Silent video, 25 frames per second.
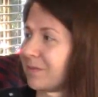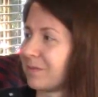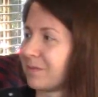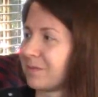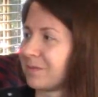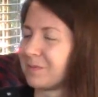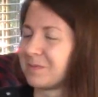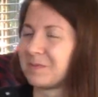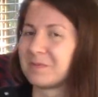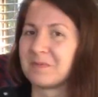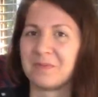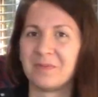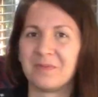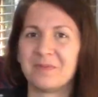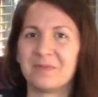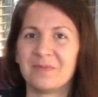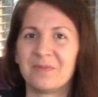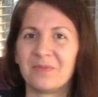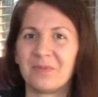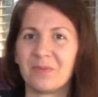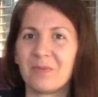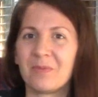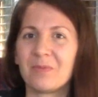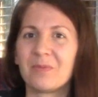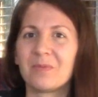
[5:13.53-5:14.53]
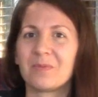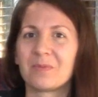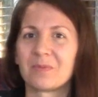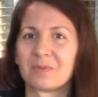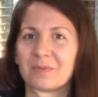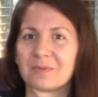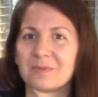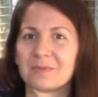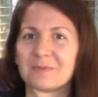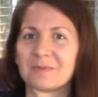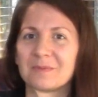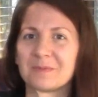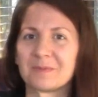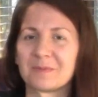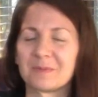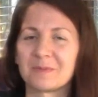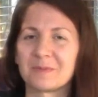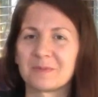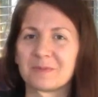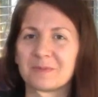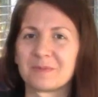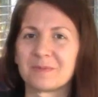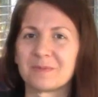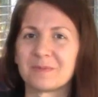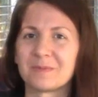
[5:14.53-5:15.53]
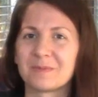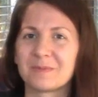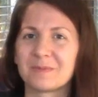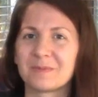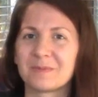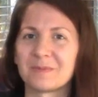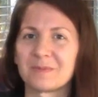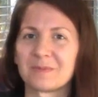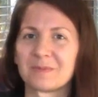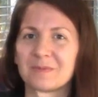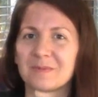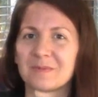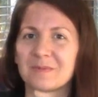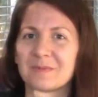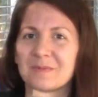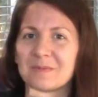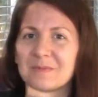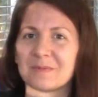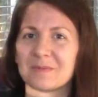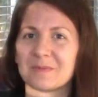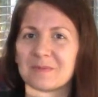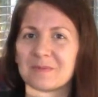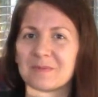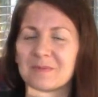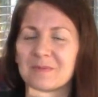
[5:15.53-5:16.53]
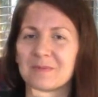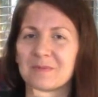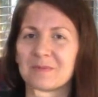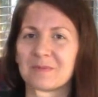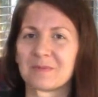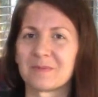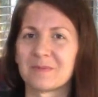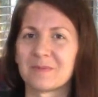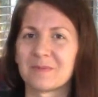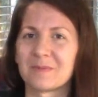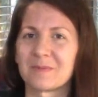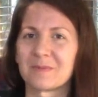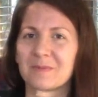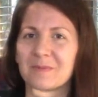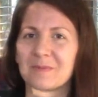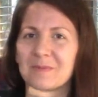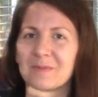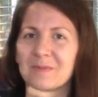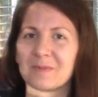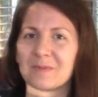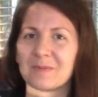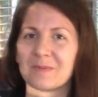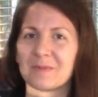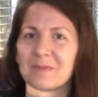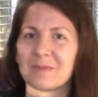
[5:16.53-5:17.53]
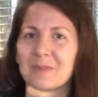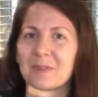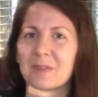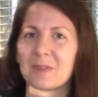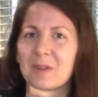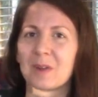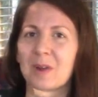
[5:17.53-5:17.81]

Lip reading: (not speaking)